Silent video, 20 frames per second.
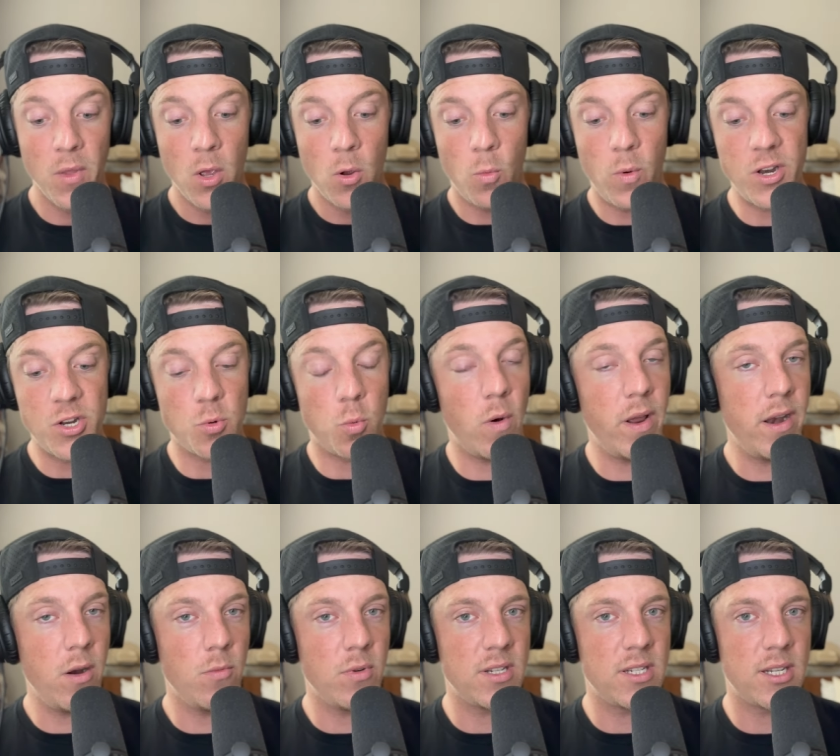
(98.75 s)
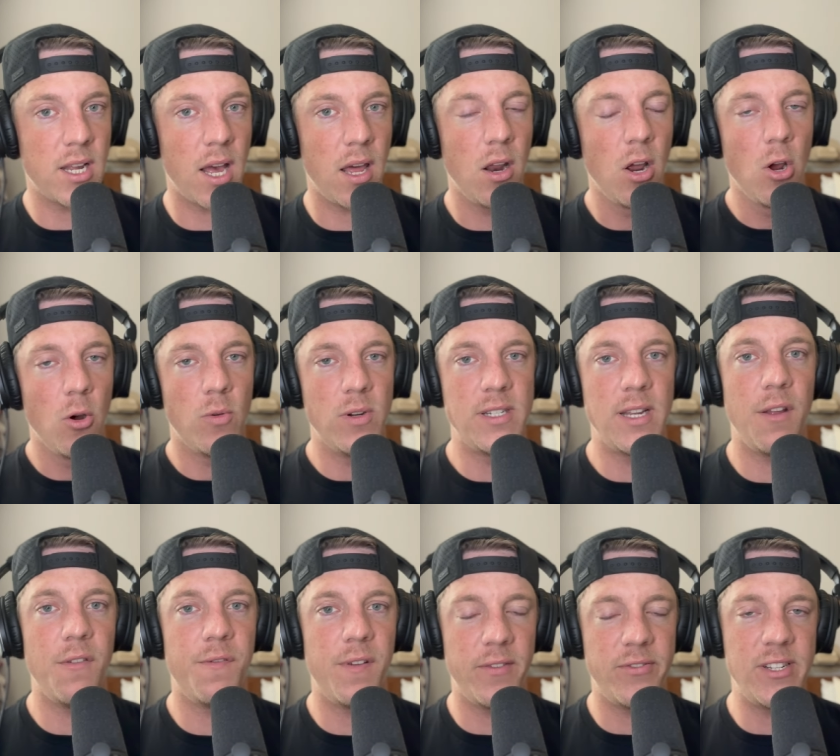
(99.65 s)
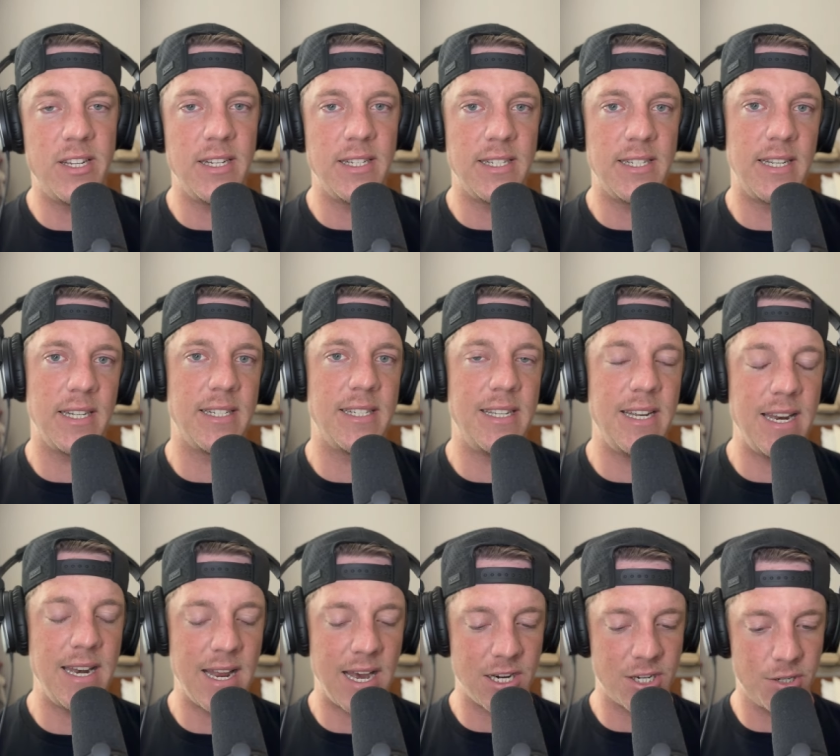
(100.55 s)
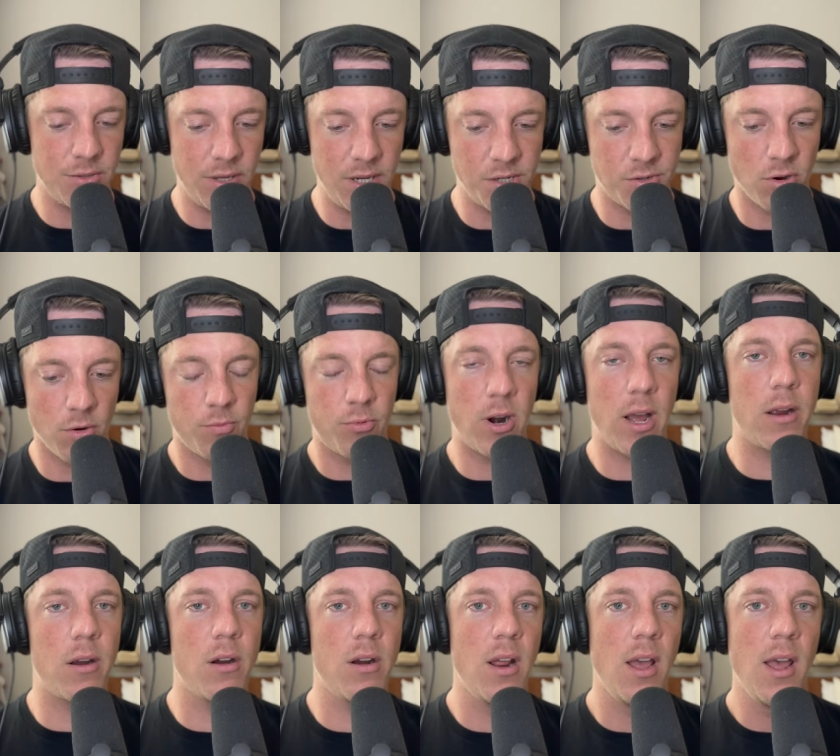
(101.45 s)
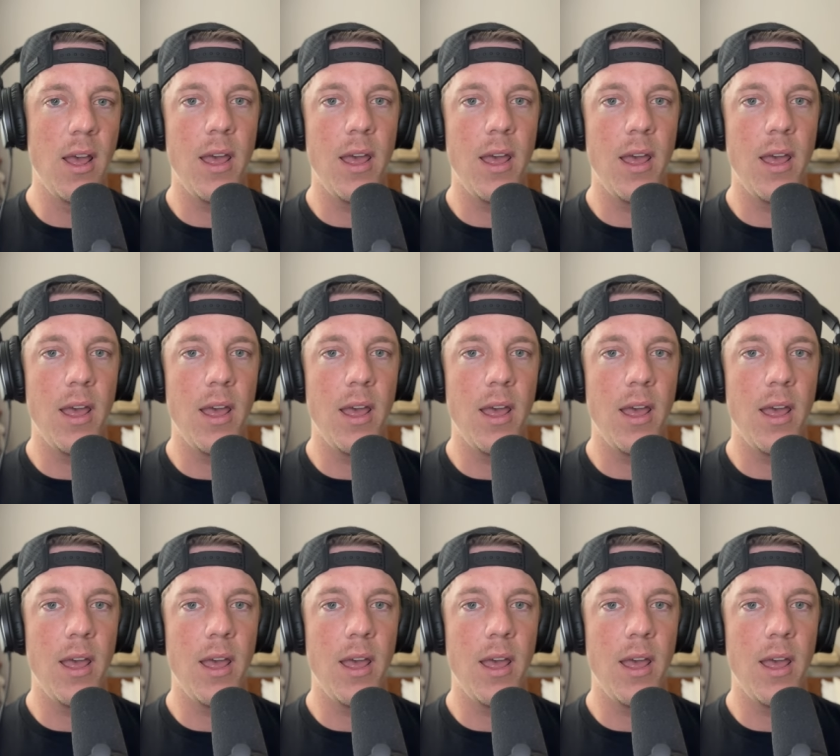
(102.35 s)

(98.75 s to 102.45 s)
which, when it was set, was a 15 16 national age group record.